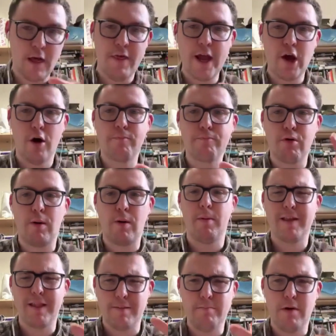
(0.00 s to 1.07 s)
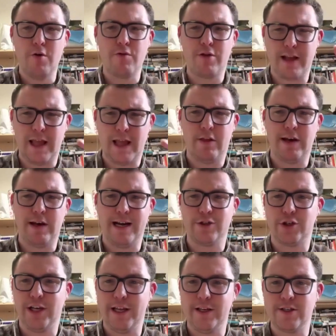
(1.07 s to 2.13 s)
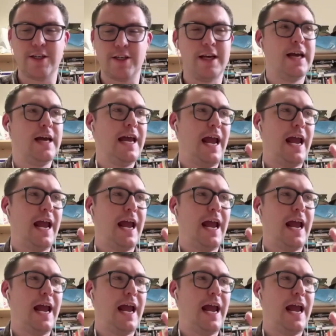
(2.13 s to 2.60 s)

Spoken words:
and they are probably the most internationalist